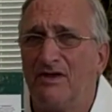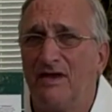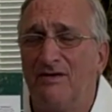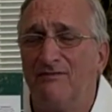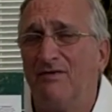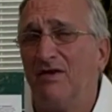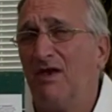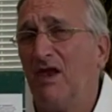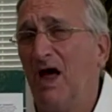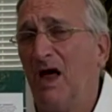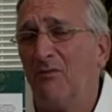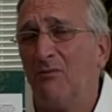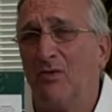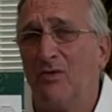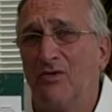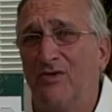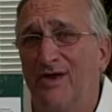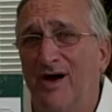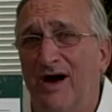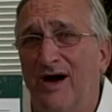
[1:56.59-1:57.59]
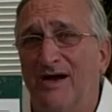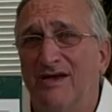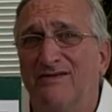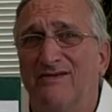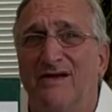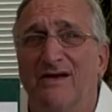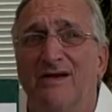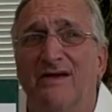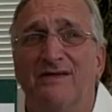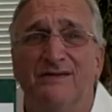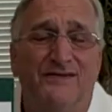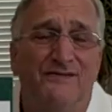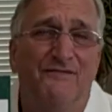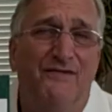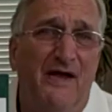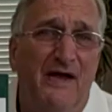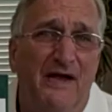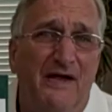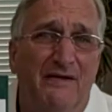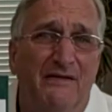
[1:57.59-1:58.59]
that have a lot more dyes to
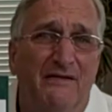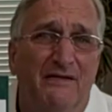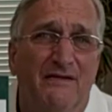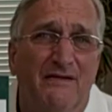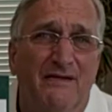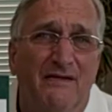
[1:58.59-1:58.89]
fade.